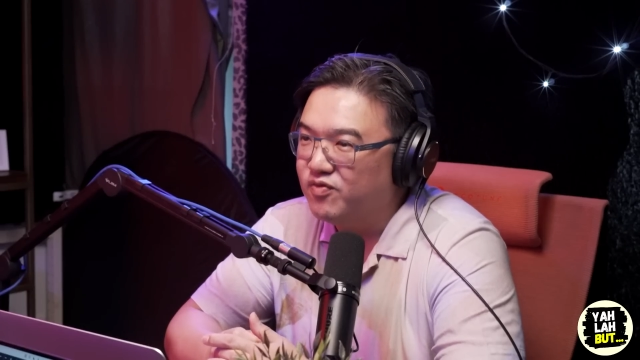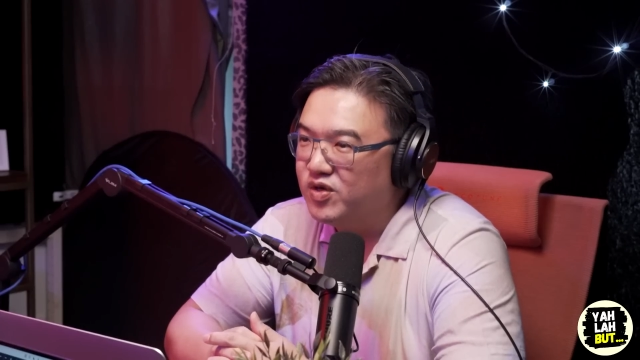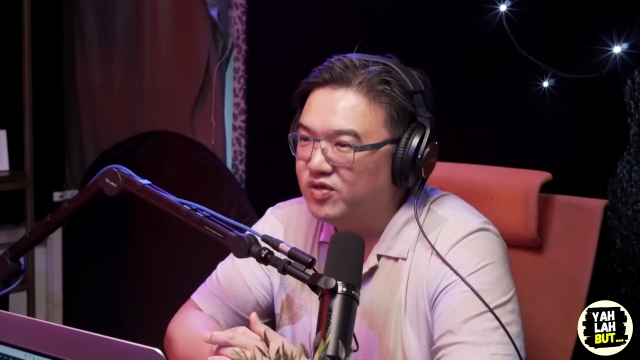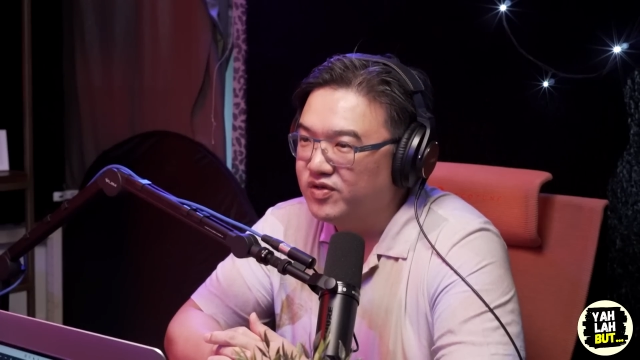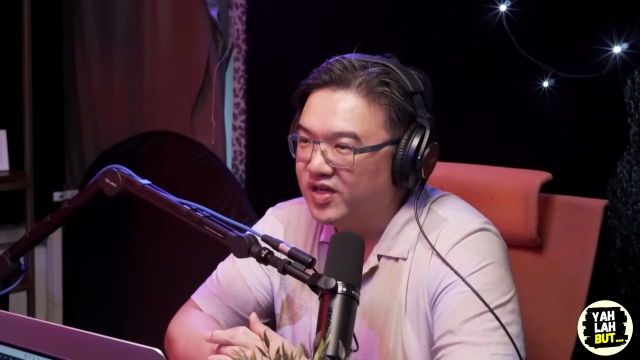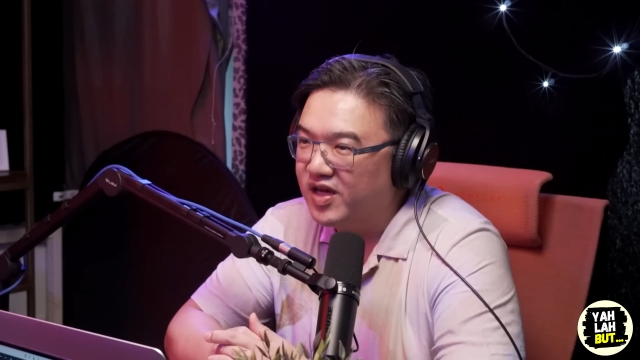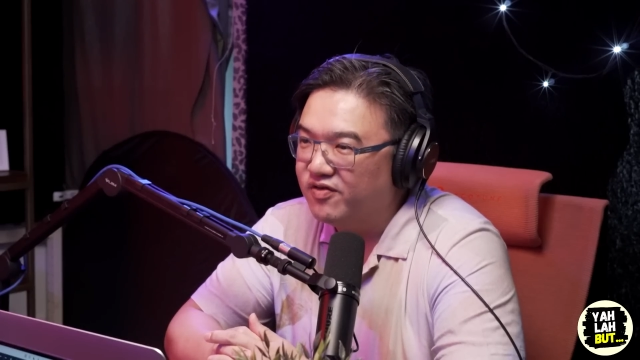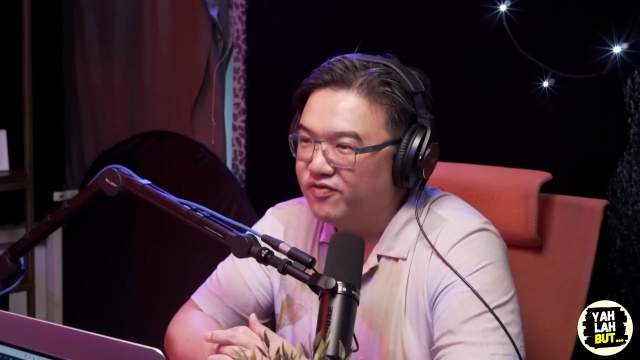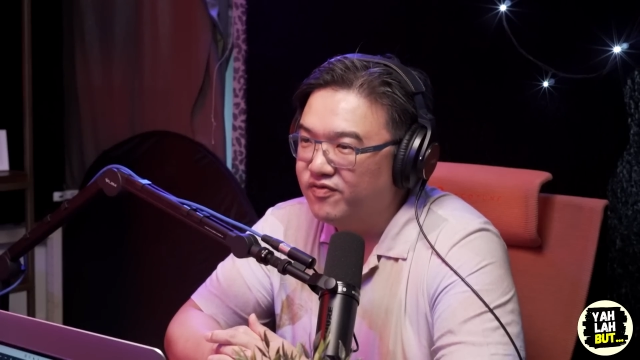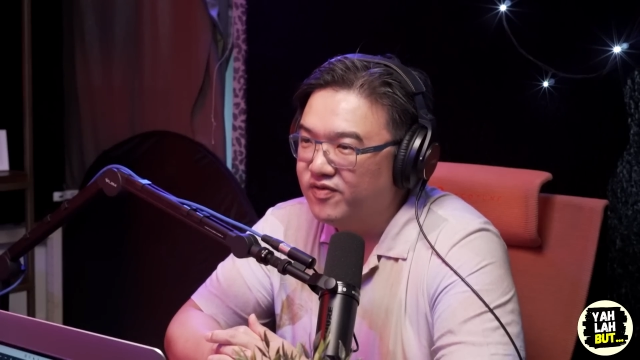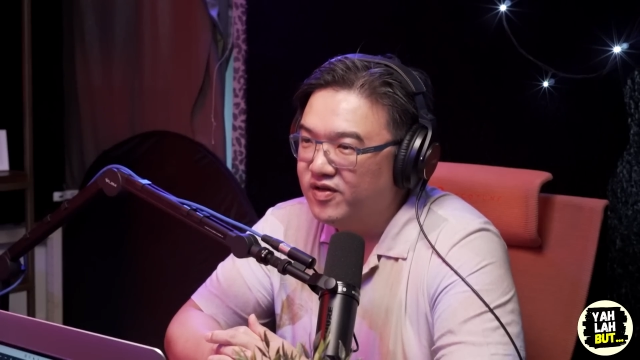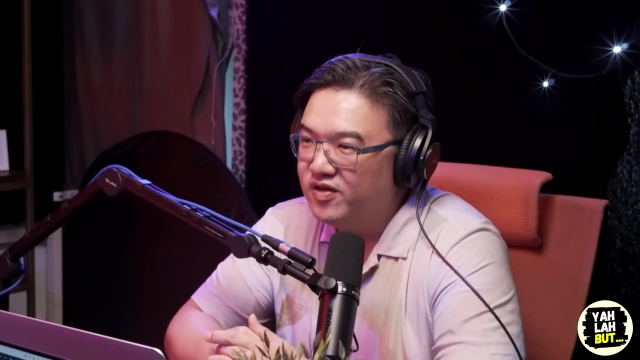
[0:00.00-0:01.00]
world kind of
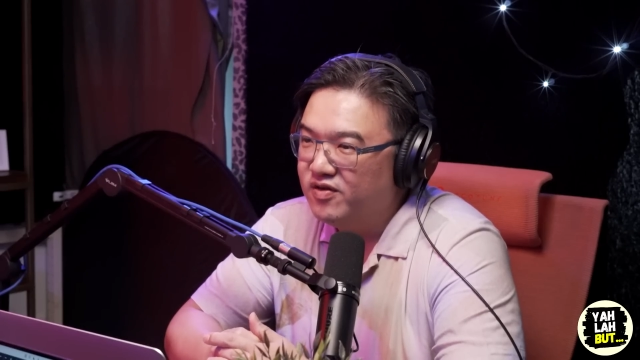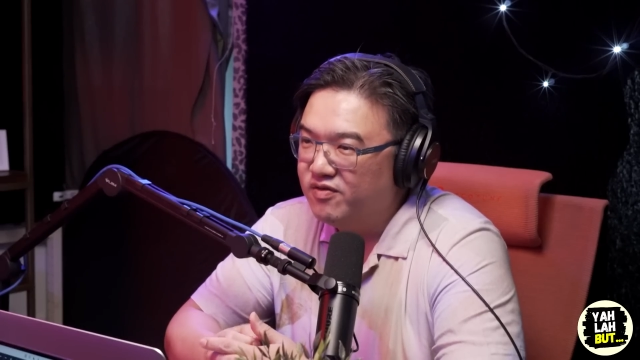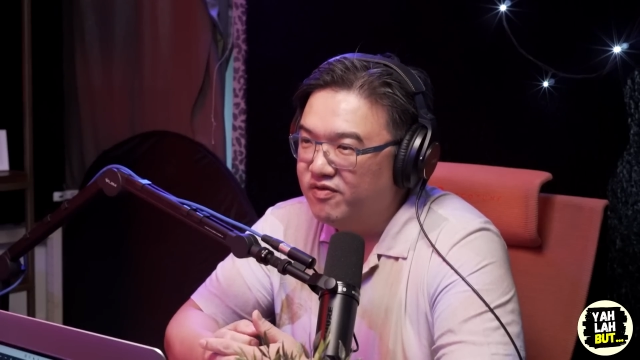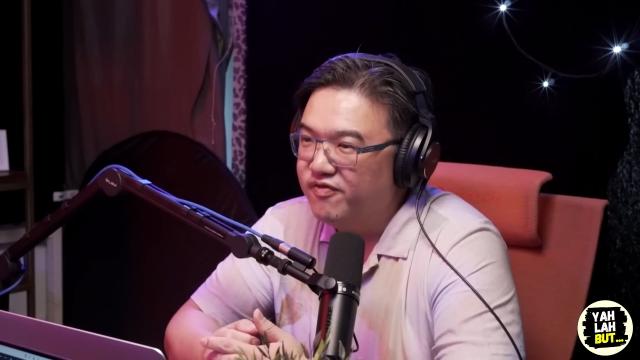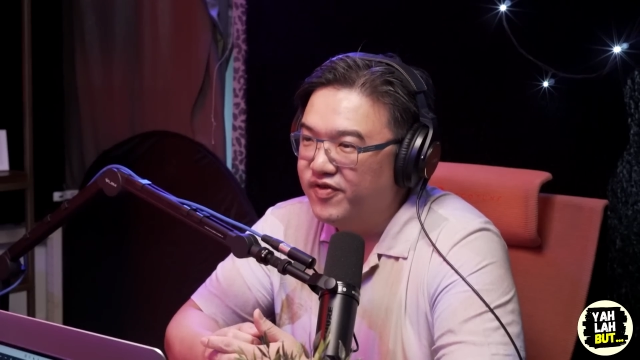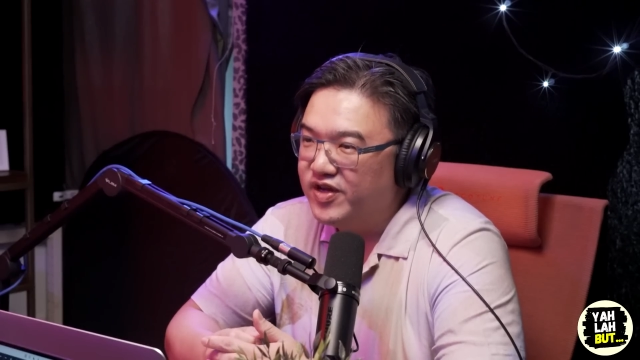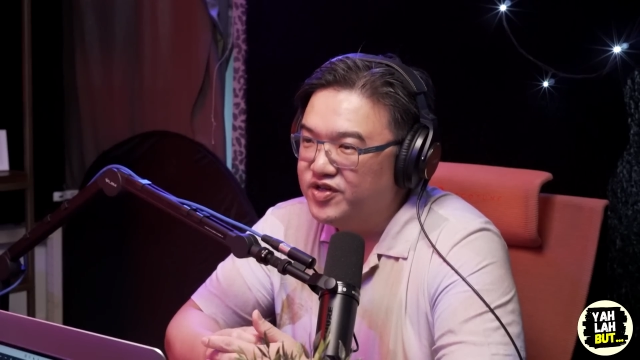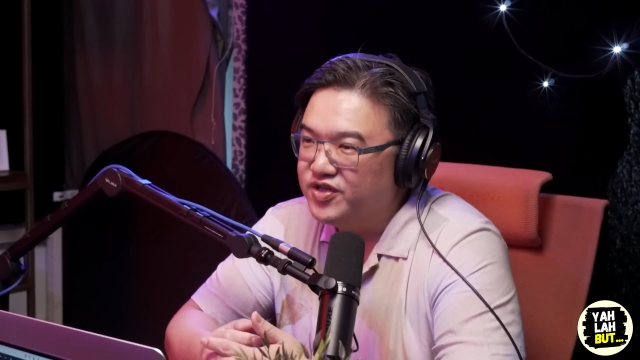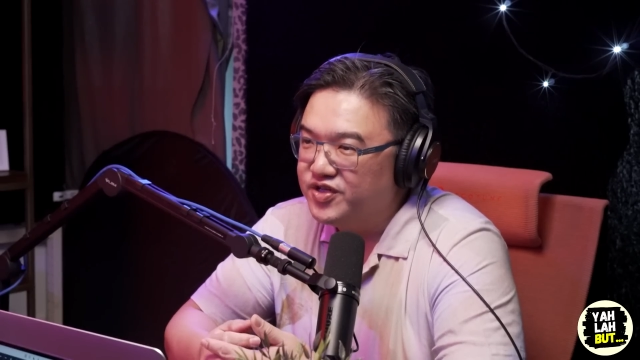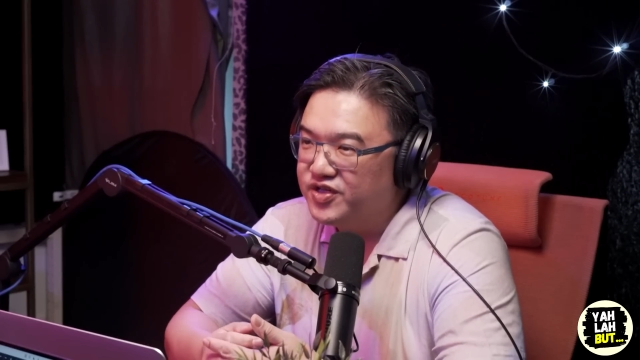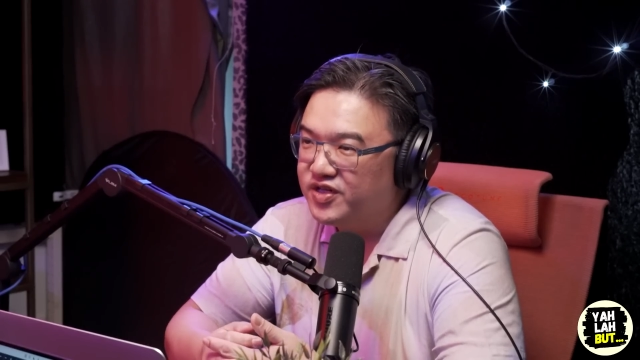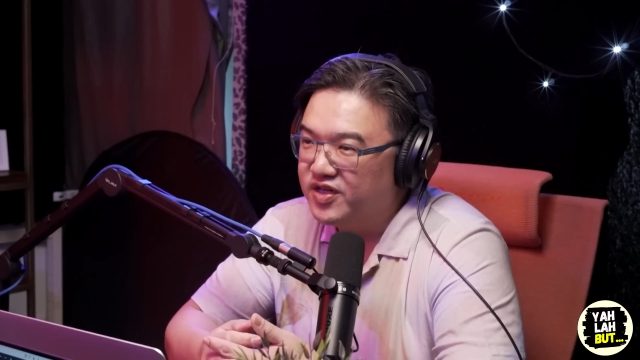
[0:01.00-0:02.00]

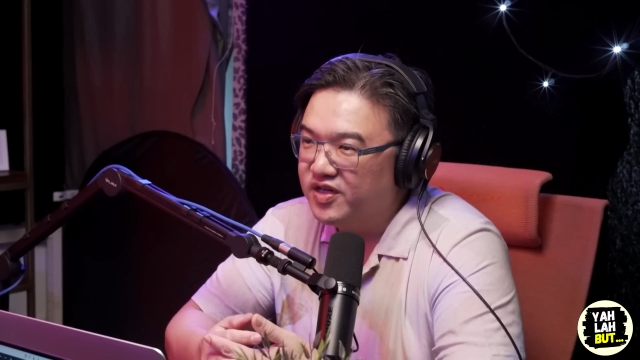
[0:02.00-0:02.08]
revenge,